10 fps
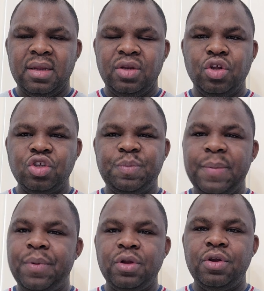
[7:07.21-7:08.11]
Those
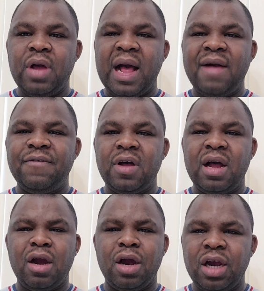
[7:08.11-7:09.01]
people don't have a
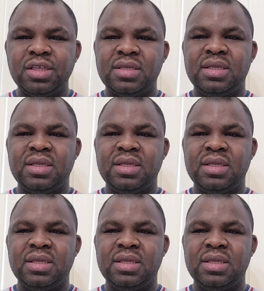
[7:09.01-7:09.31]
heart.